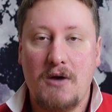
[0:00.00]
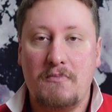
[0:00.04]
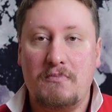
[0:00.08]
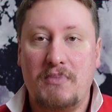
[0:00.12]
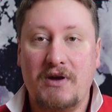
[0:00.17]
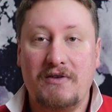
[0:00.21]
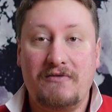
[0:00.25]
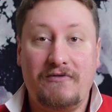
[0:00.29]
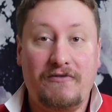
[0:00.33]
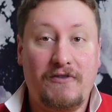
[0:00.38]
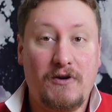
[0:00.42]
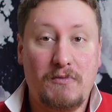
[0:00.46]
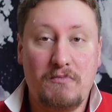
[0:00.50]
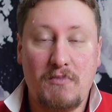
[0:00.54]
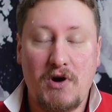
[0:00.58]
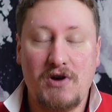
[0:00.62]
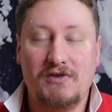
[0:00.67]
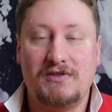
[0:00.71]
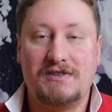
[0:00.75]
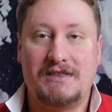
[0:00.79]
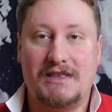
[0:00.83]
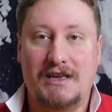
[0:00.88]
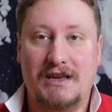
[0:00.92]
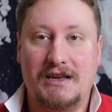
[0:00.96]
but for
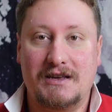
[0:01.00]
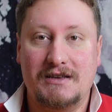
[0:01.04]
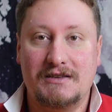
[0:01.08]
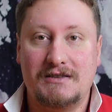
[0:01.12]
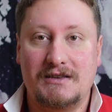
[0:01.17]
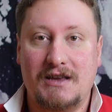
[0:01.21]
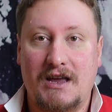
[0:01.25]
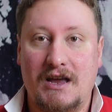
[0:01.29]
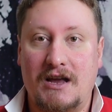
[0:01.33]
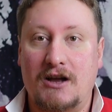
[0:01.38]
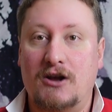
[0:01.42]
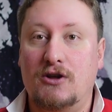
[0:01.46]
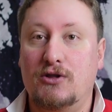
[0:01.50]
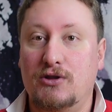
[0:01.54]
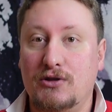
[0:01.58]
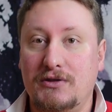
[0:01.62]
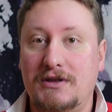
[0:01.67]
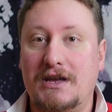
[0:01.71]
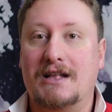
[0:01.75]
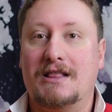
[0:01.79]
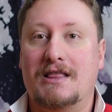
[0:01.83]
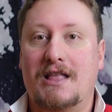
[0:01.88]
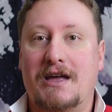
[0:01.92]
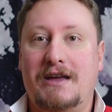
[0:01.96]
most things,
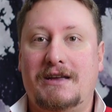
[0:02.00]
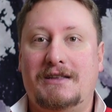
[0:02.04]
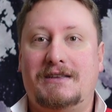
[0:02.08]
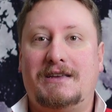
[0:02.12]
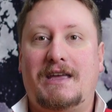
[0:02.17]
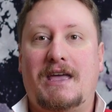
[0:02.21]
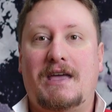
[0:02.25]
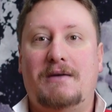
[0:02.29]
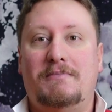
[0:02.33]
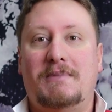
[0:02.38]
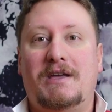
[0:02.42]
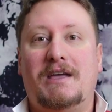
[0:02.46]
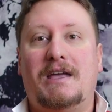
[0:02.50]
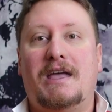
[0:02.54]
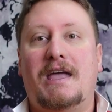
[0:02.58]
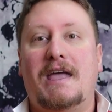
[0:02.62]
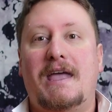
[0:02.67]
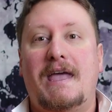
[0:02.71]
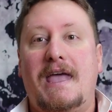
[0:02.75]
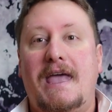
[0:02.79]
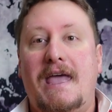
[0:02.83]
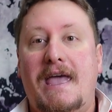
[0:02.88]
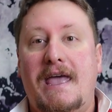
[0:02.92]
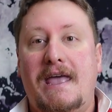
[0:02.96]
including light gaming,
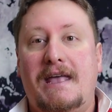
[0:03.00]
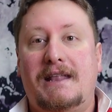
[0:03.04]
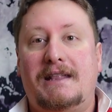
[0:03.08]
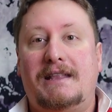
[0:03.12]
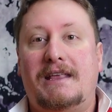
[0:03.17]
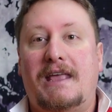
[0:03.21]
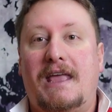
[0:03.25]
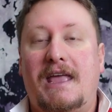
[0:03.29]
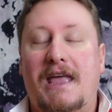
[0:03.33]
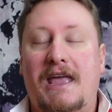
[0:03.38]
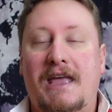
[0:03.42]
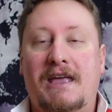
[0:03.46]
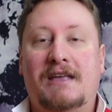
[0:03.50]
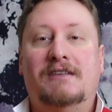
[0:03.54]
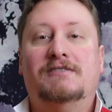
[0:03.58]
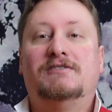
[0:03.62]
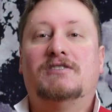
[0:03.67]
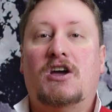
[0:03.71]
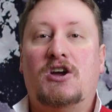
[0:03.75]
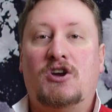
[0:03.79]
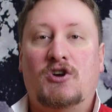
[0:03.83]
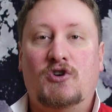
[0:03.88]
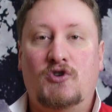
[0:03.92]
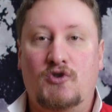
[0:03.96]
it is
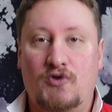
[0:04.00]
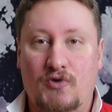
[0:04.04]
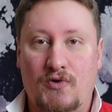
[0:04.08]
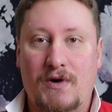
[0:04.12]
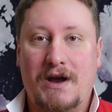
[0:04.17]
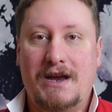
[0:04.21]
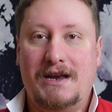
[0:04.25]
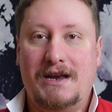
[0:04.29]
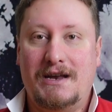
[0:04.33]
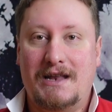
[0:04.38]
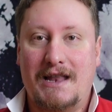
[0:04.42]
a great